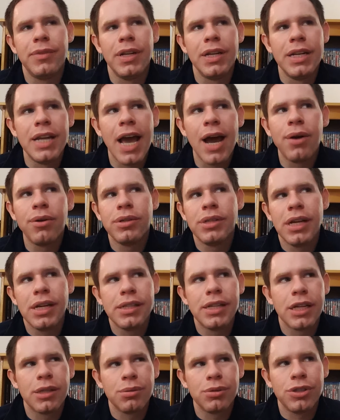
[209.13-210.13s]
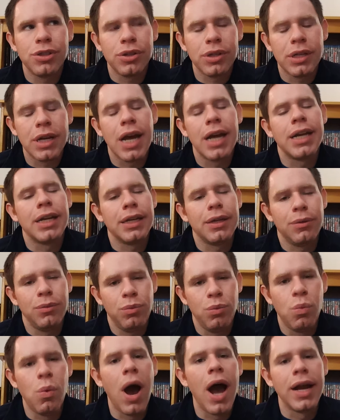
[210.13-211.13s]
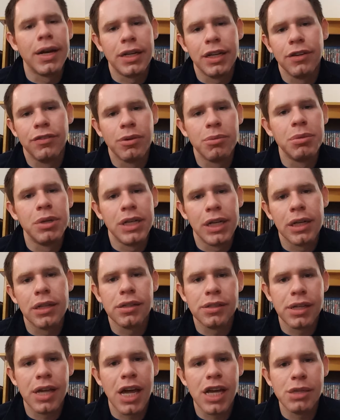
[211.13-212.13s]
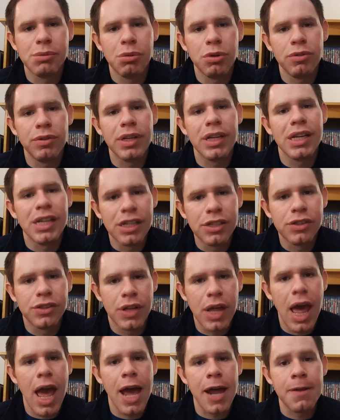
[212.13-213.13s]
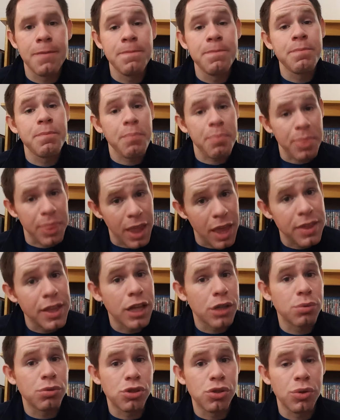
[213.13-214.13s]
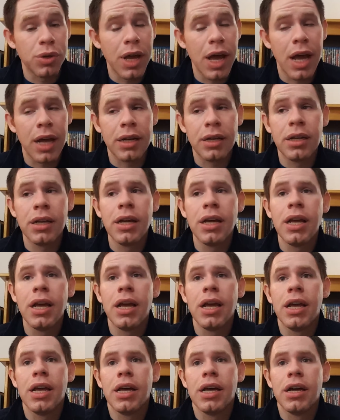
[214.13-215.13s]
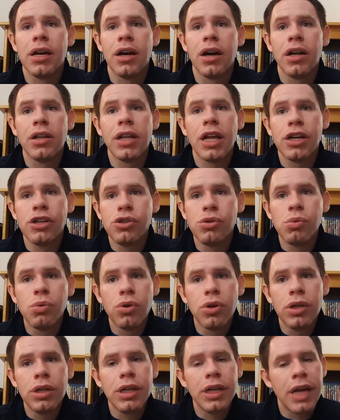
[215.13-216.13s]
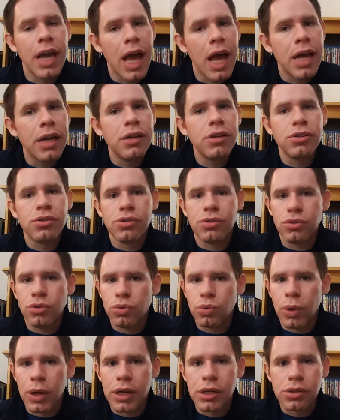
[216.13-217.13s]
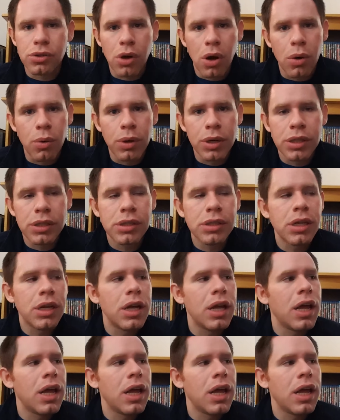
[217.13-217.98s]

nowadays that's what you're kind of wanting from a Nicolas Cage movie, is that. And that's what you get. Elijah Wood, again, is great as always.